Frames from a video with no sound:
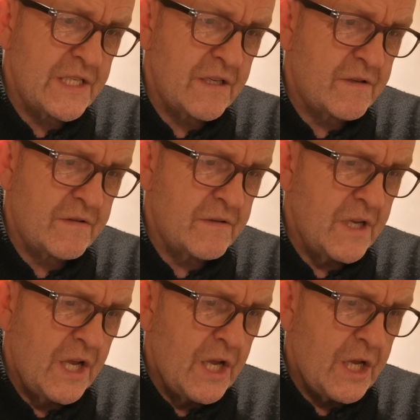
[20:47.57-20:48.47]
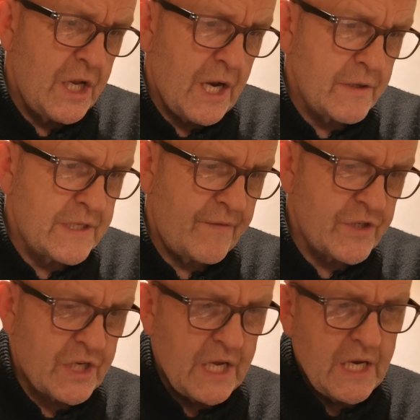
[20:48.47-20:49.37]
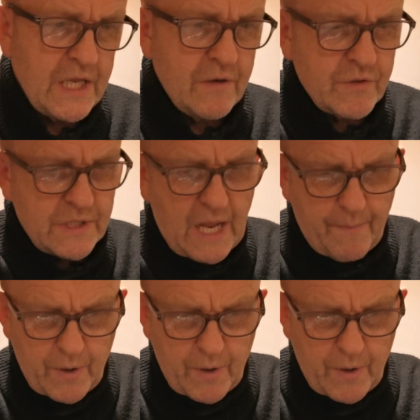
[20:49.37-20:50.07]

There's, you know, savage geared eels and that.